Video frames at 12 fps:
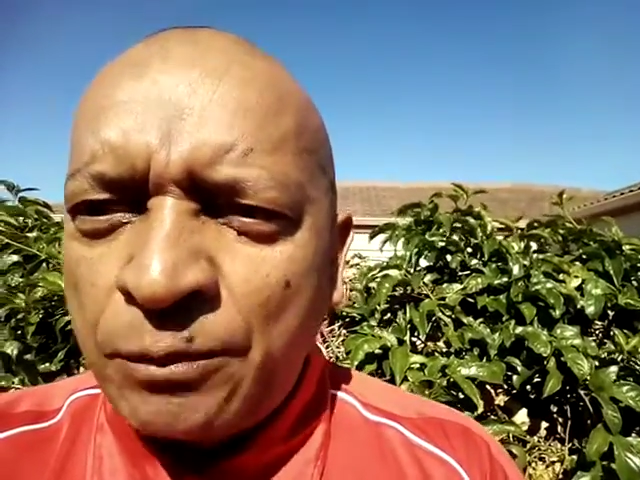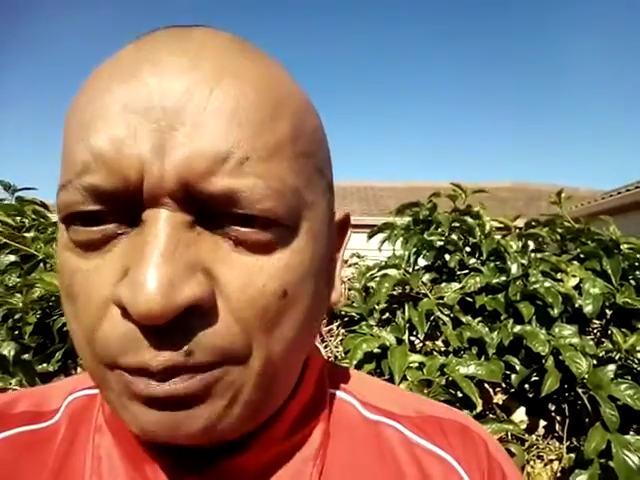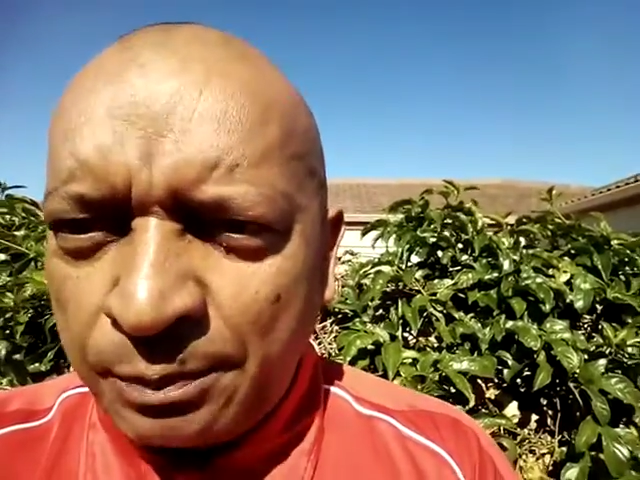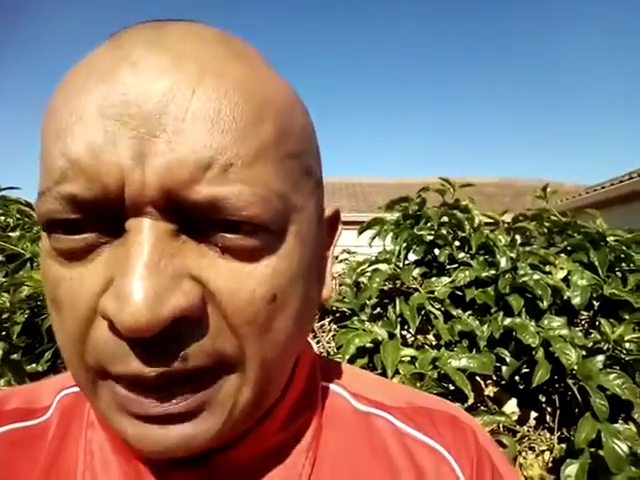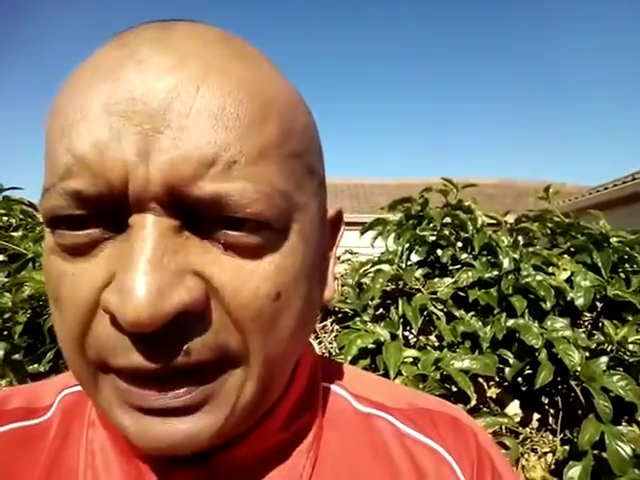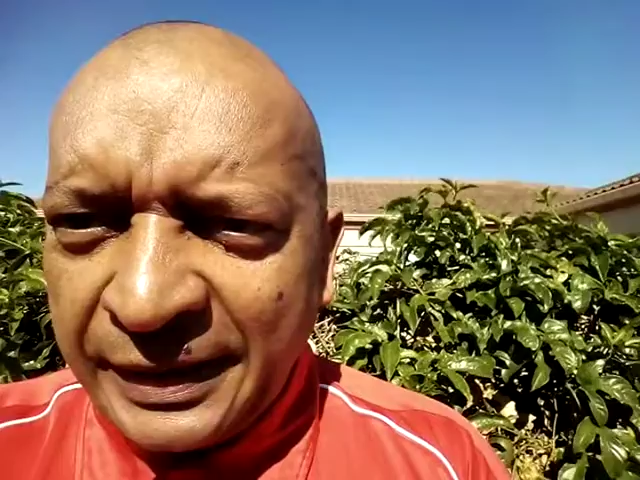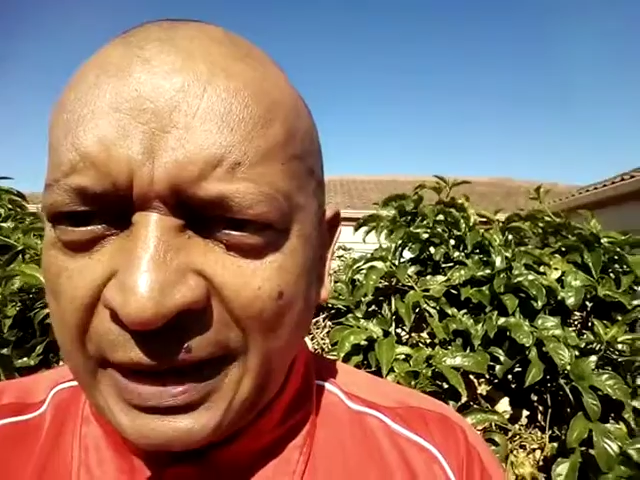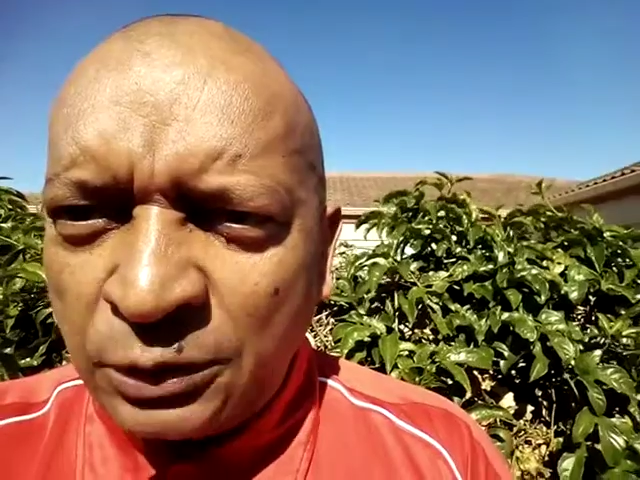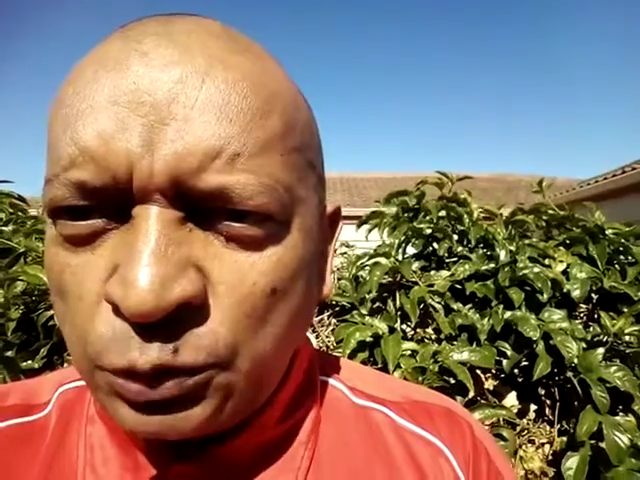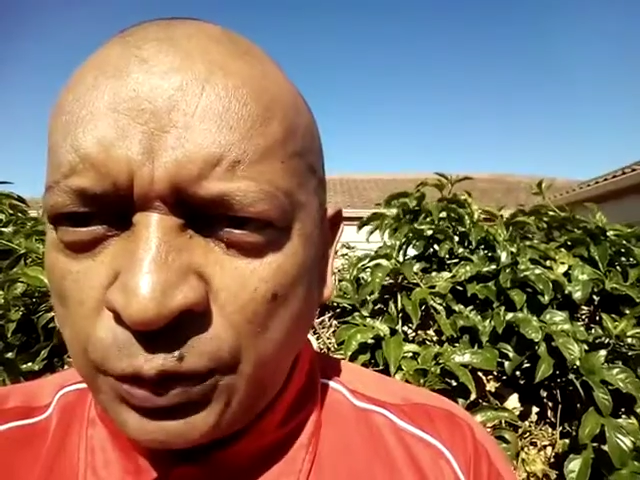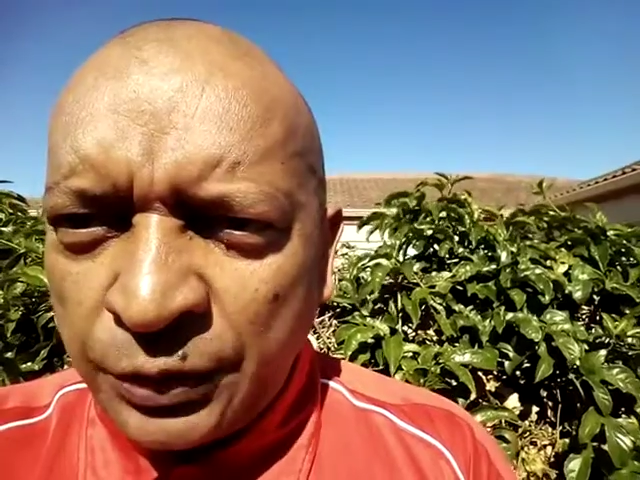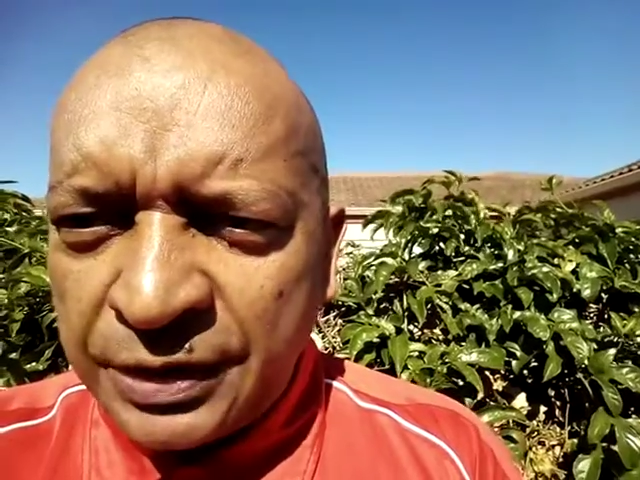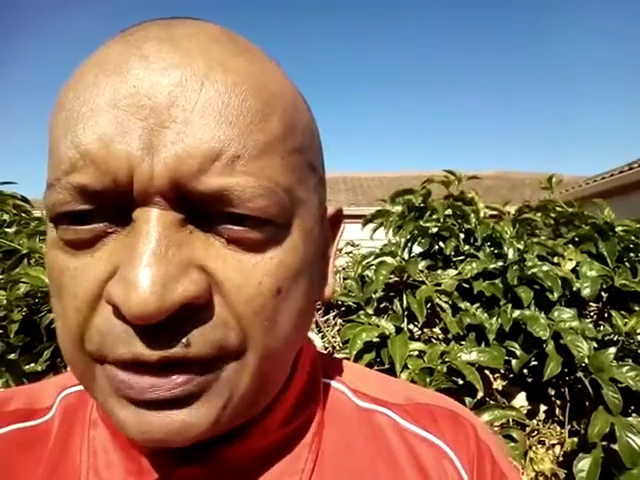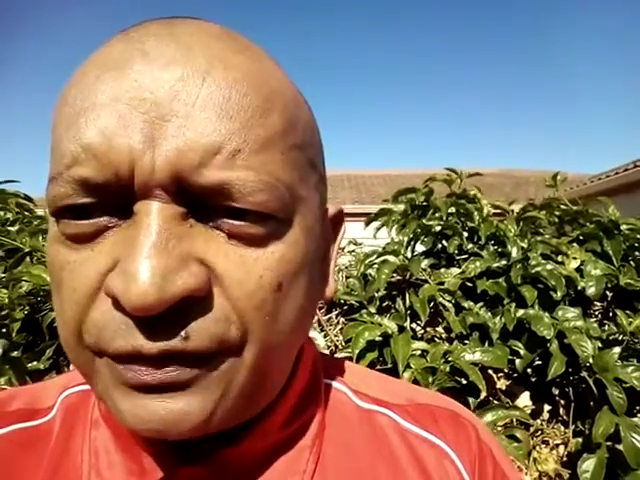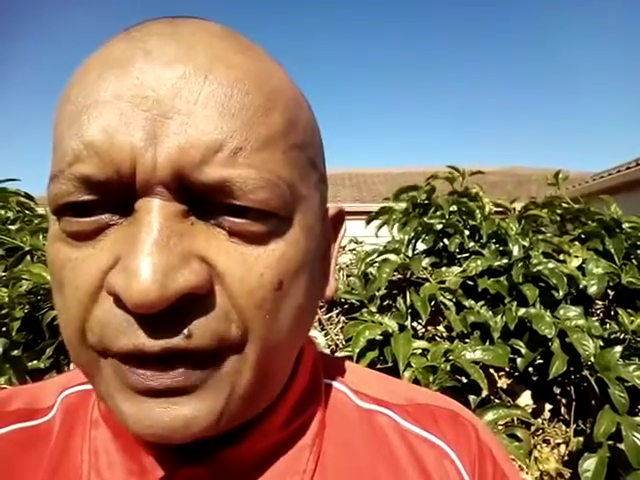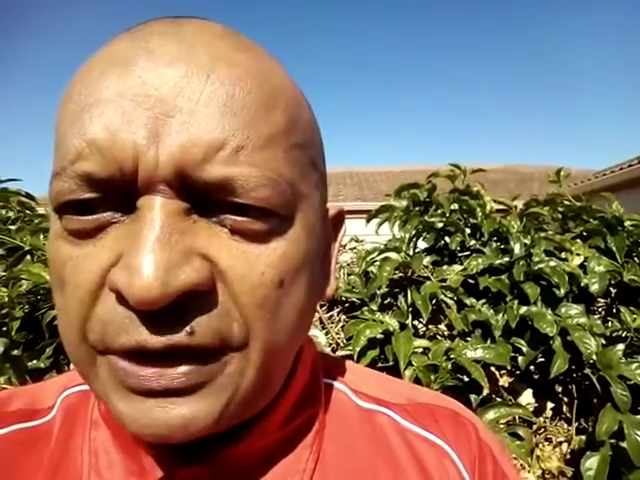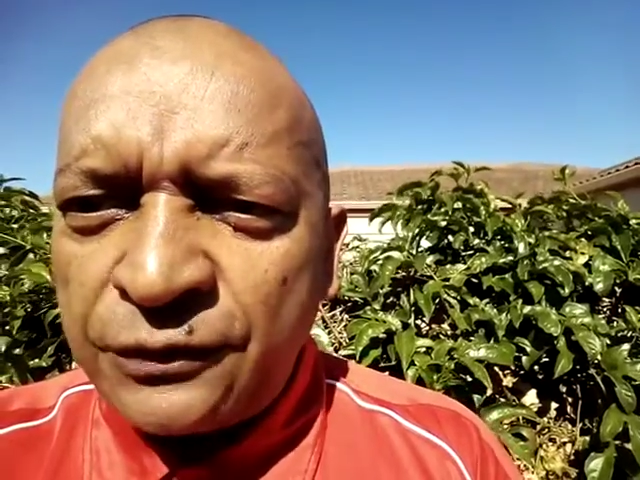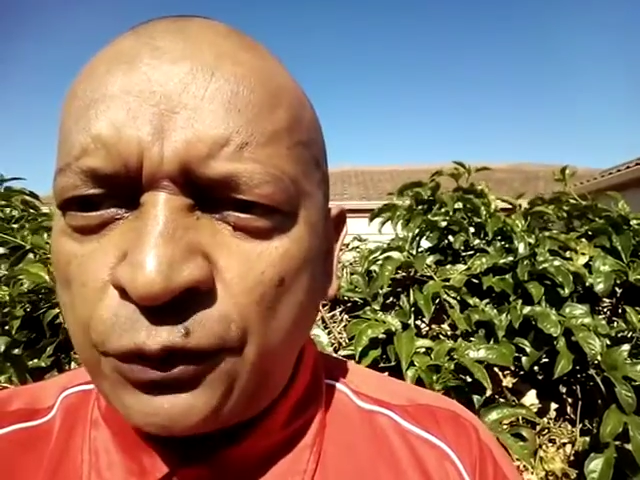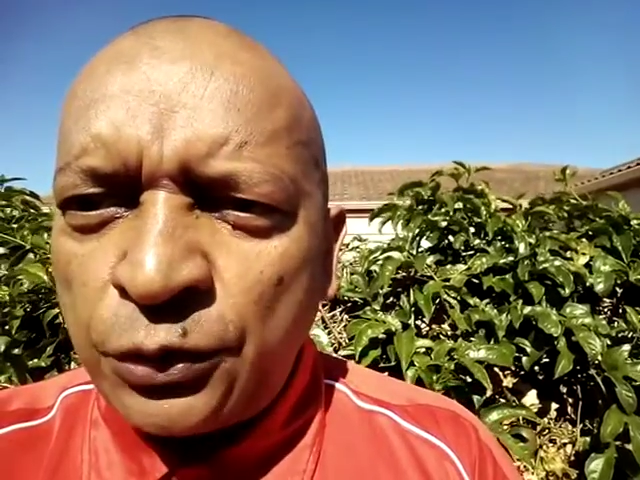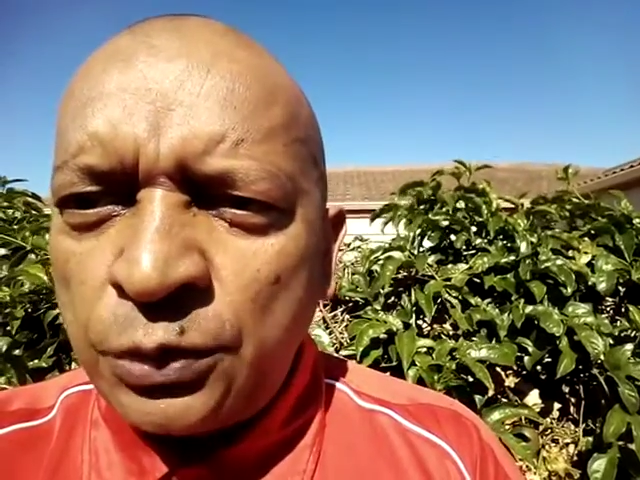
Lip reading: and play around with his face for